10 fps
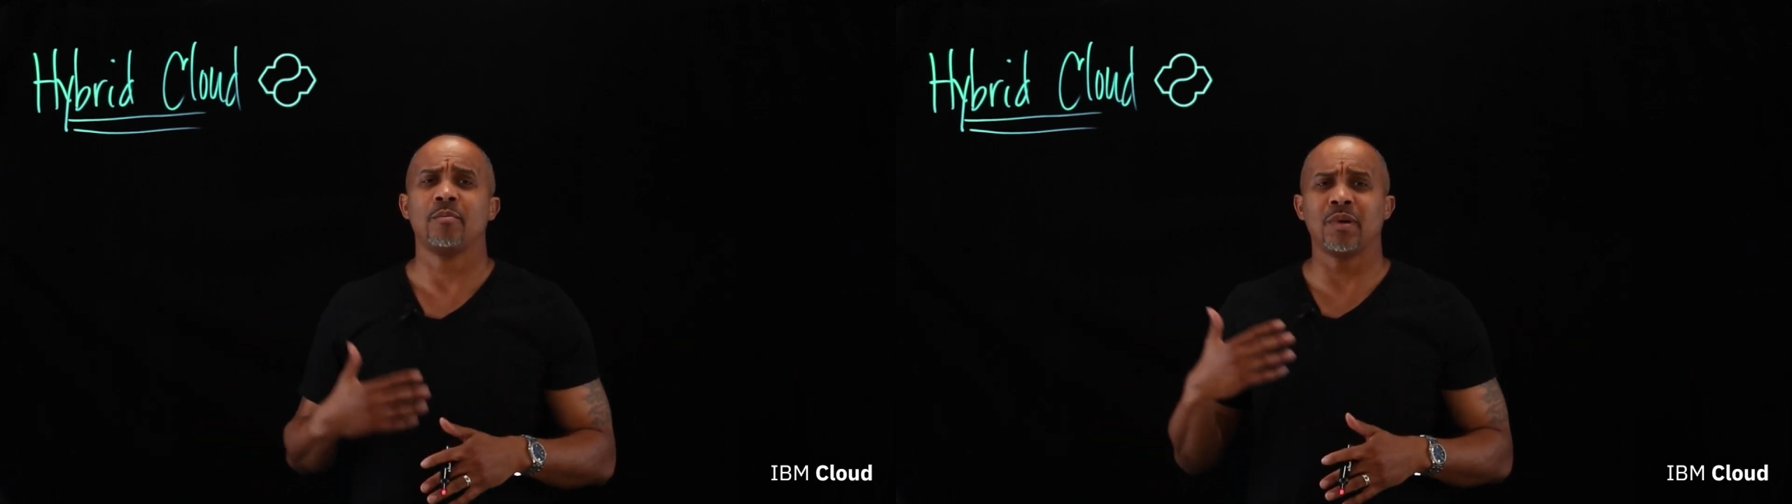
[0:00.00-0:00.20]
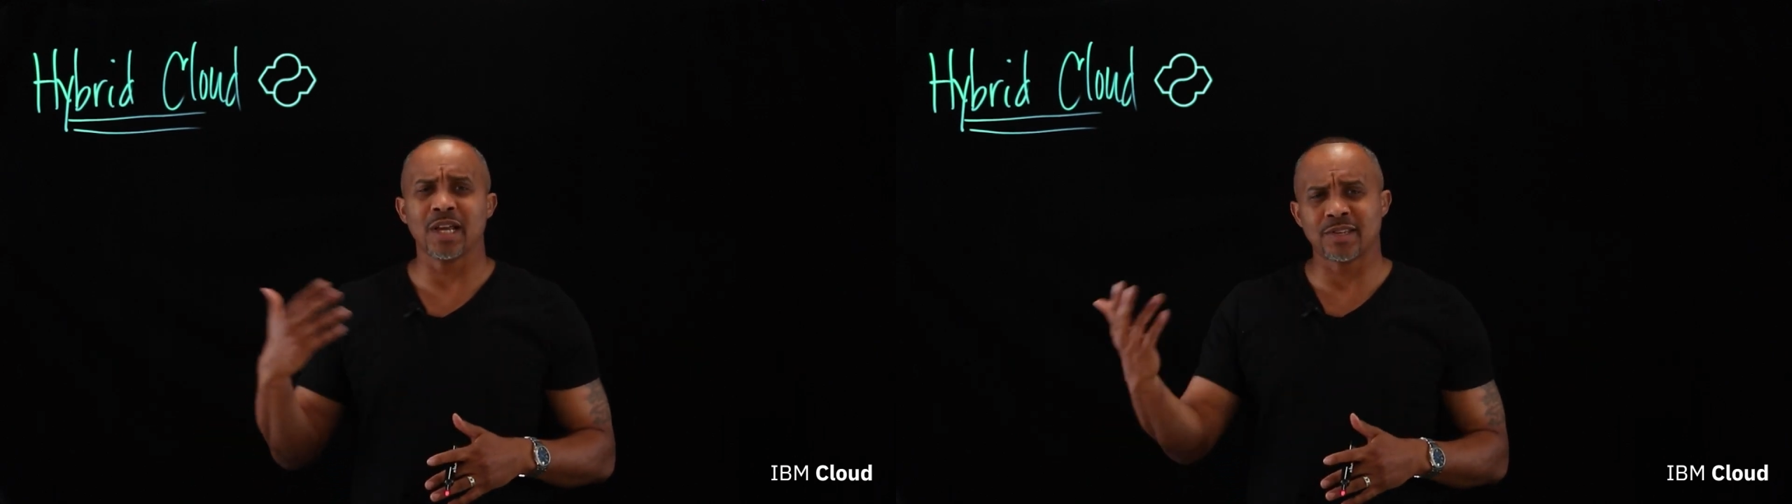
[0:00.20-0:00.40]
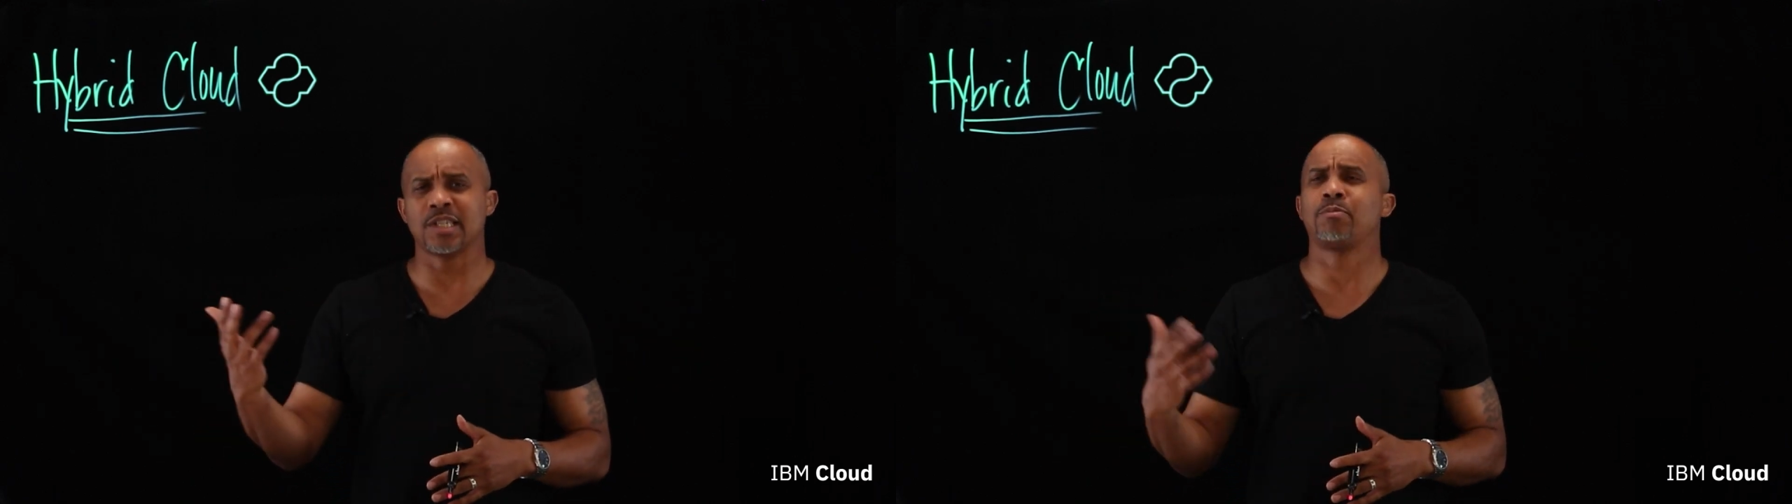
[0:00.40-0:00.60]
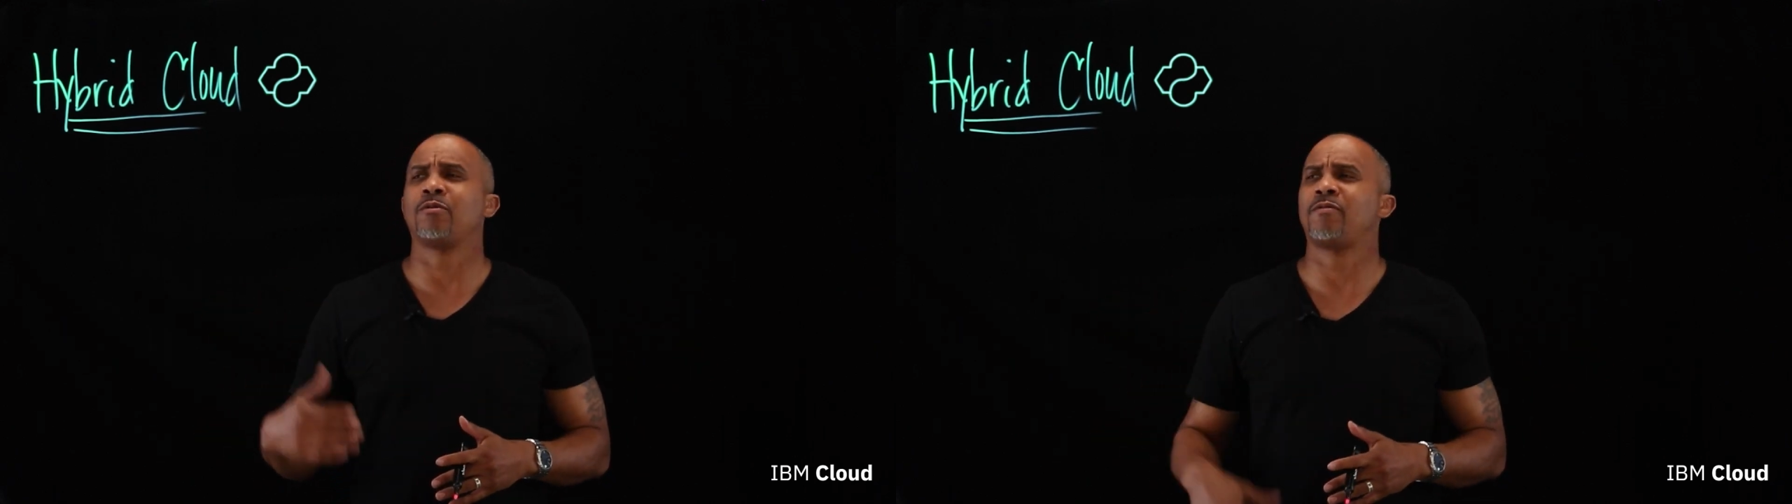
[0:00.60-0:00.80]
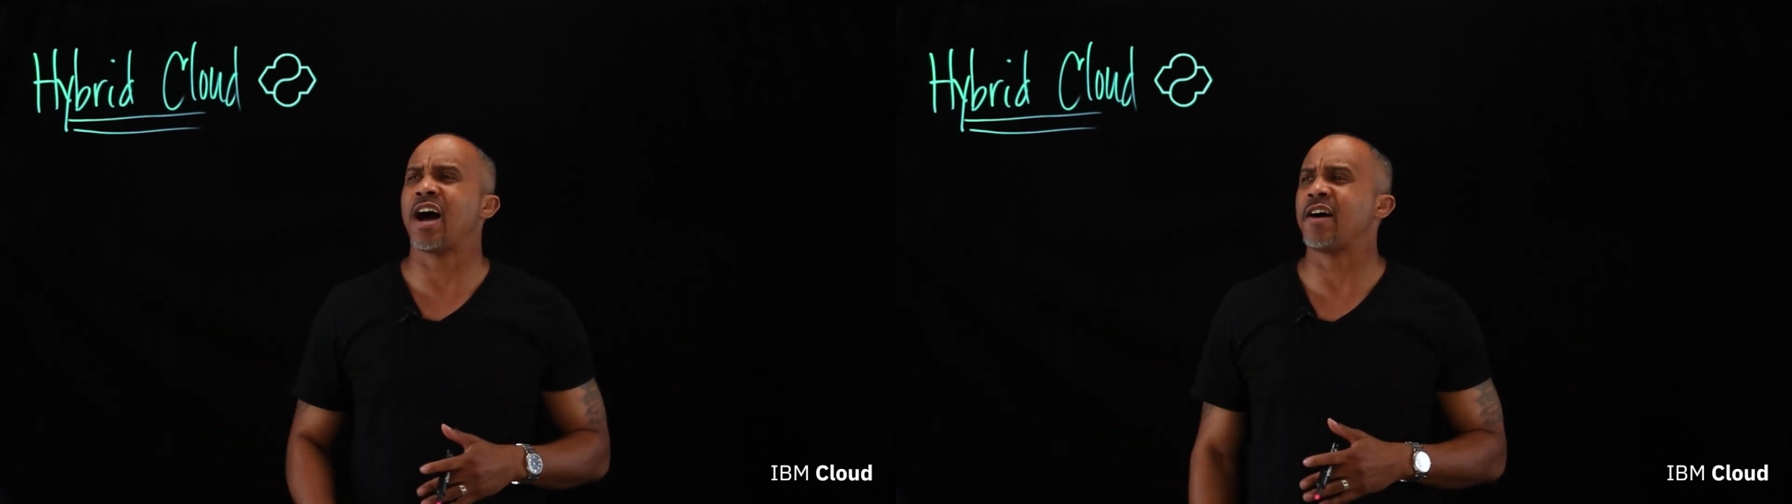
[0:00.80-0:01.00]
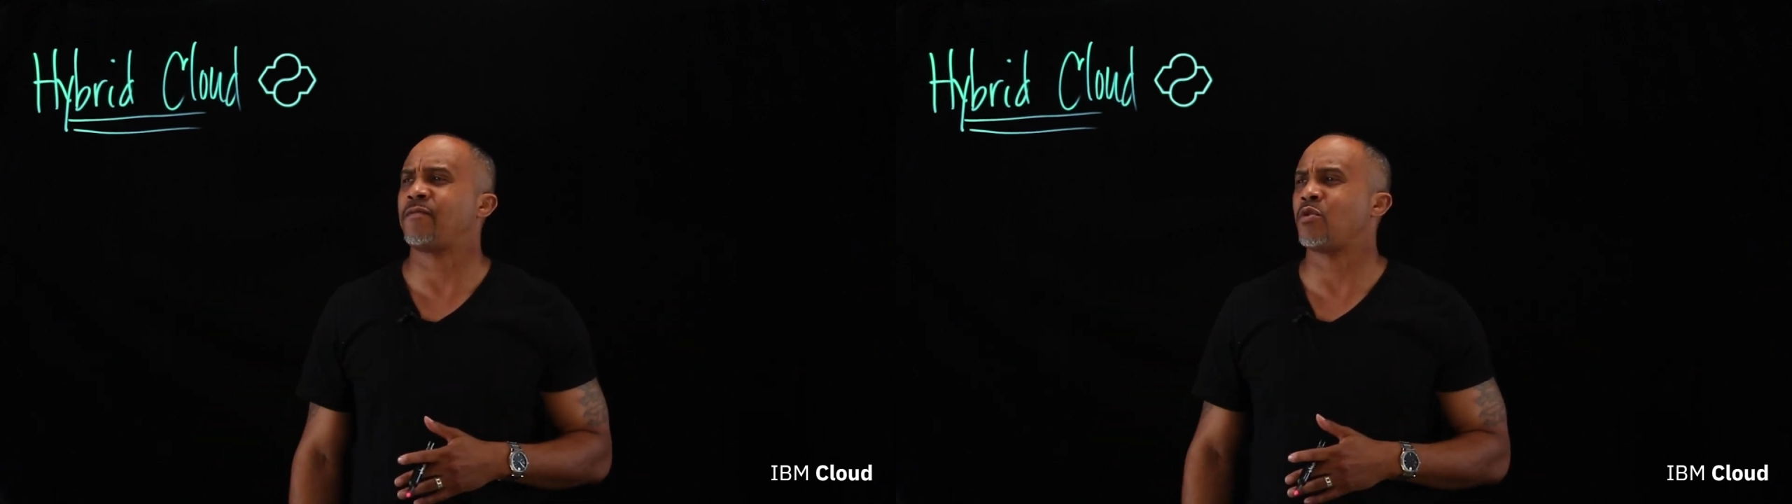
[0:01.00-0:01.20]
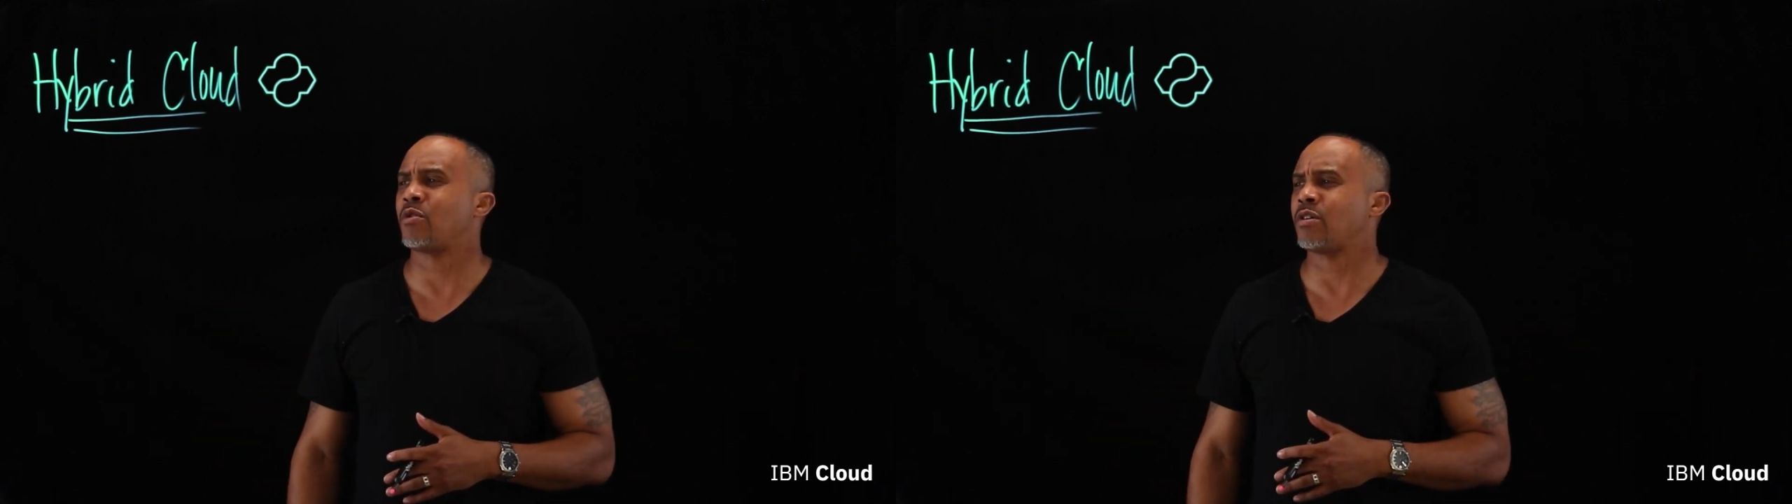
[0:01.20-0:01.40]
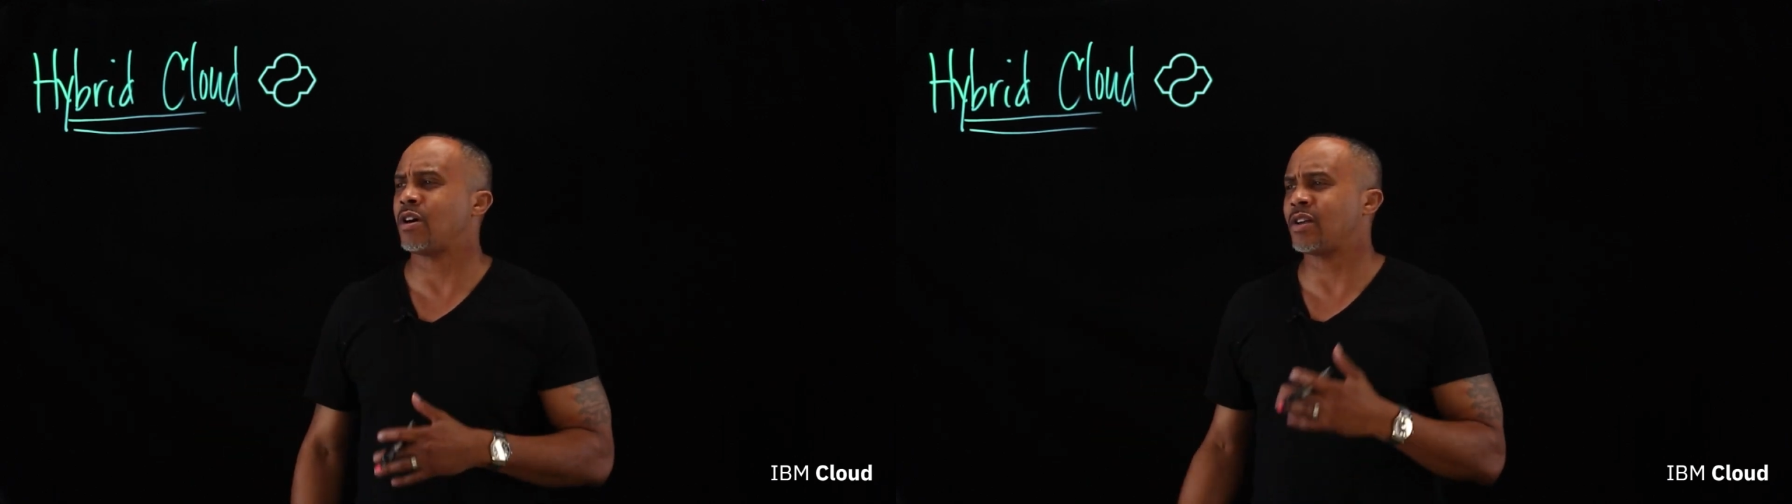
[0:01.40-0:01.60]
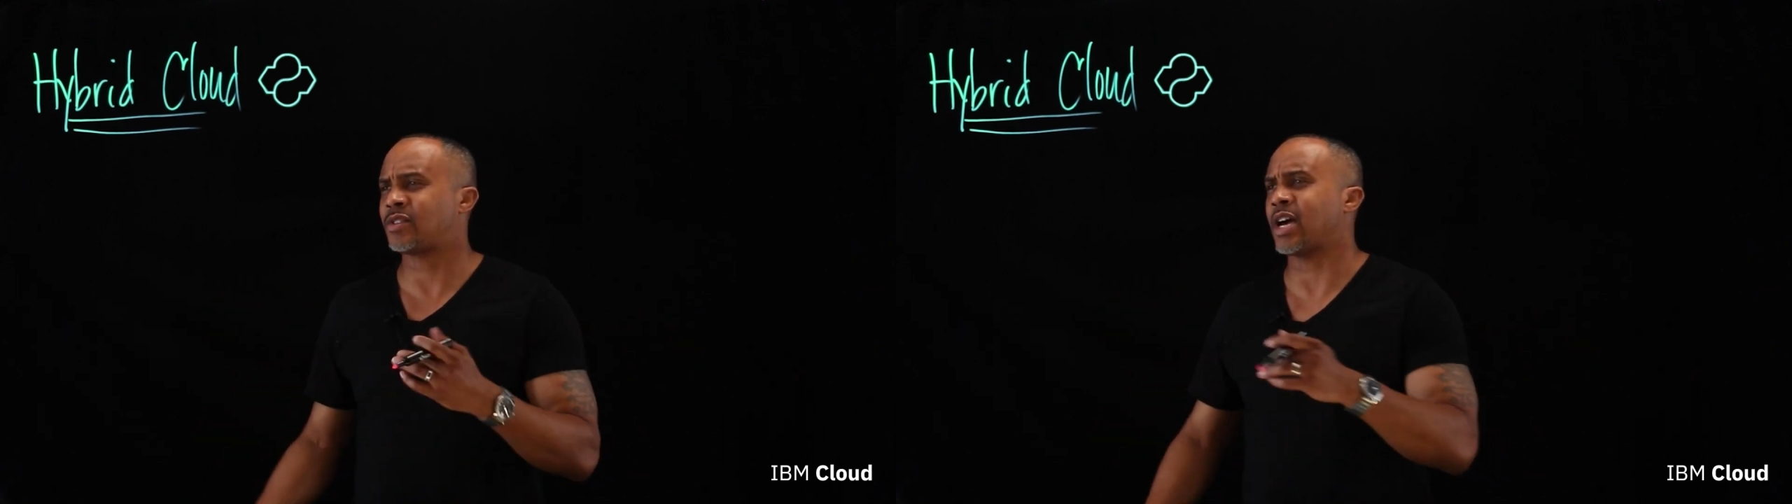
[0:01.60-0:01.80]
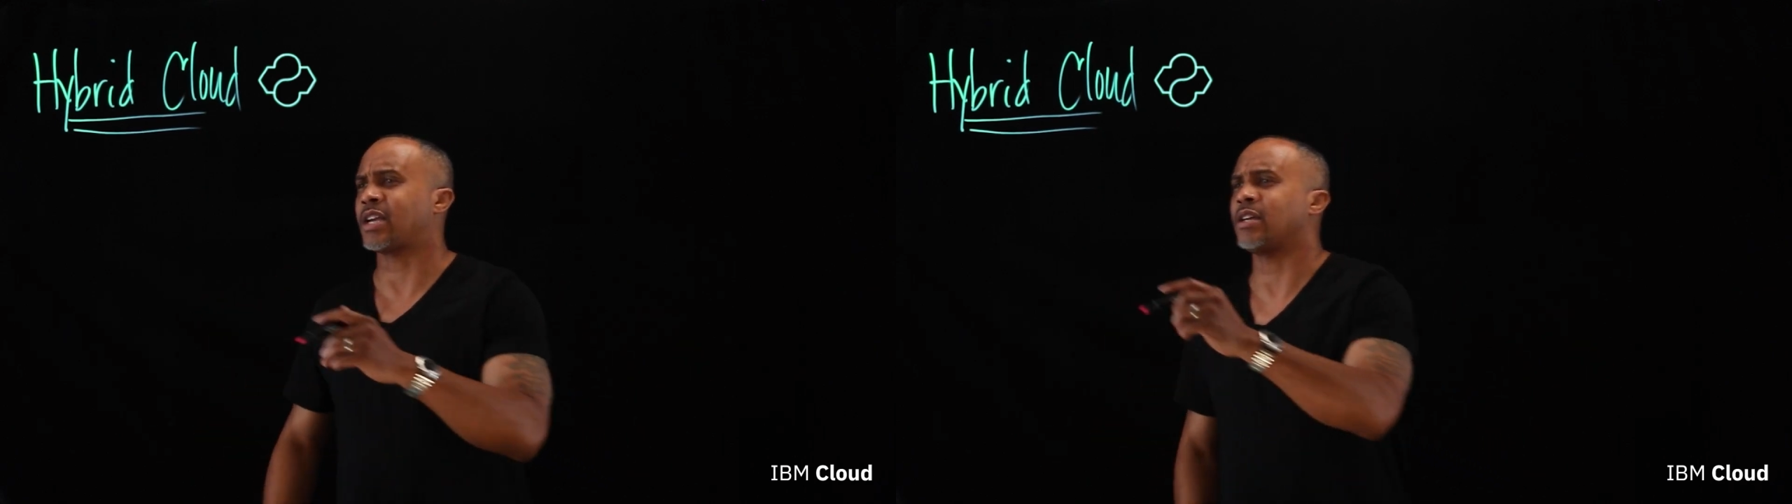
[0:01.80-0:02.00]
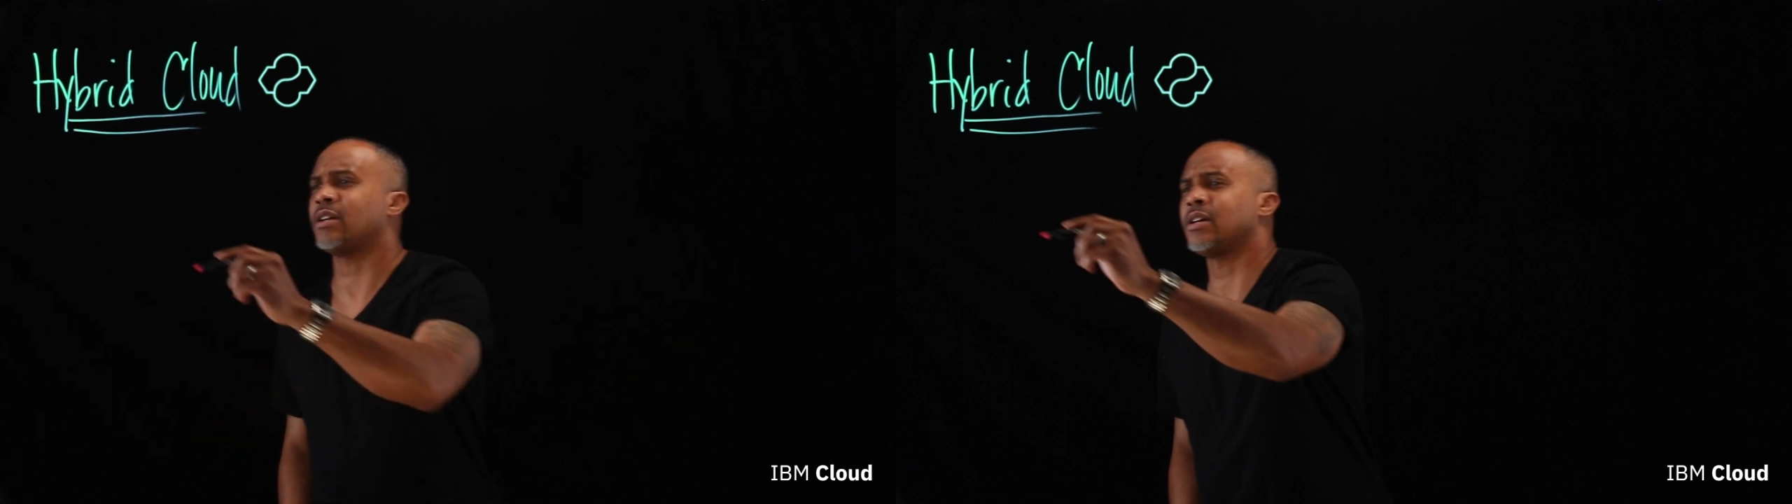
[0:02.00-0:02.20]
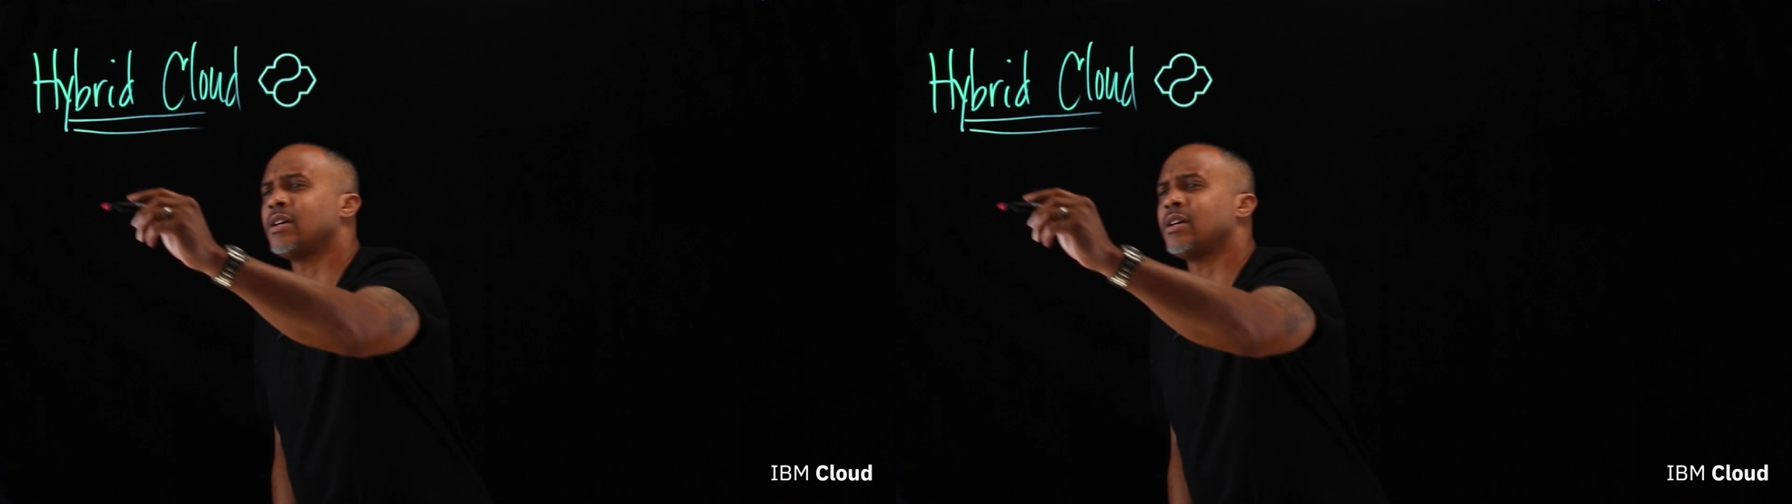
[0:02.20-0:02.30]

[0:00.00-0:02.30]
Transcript: but let's simplify it for a second.